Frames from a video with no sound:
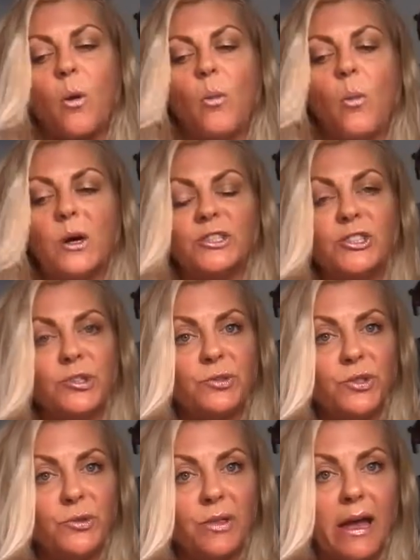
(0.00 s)
Once you
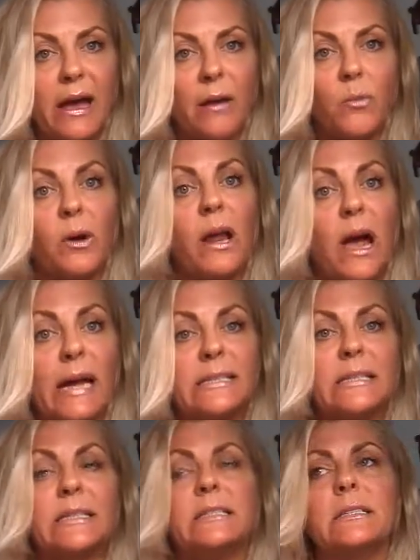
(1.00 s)
do that, what I
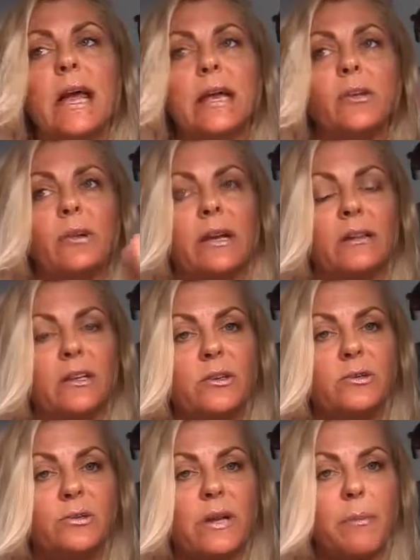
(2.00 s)
did is I created the
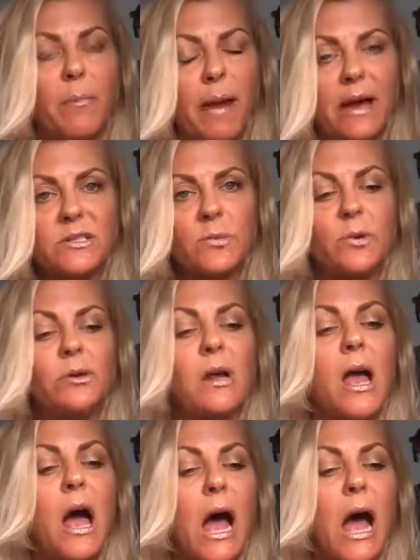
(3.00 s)
username and password.